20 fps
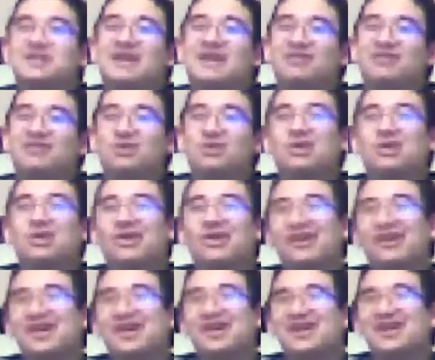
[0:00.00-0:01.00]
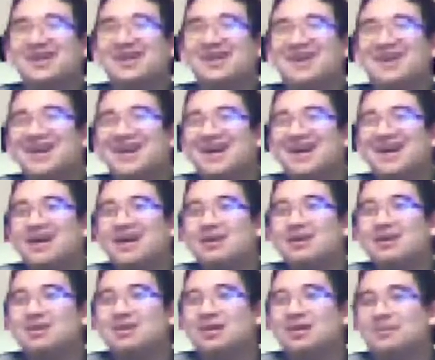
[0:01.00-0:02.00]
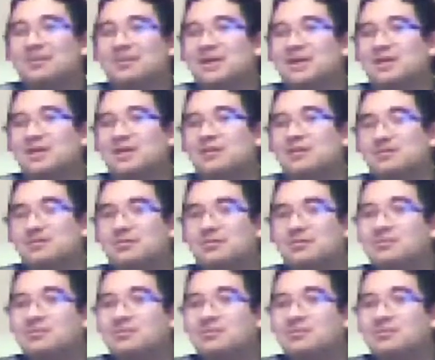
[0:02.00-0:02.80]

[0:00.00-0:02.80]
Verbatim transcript: is that for glory? Oh man.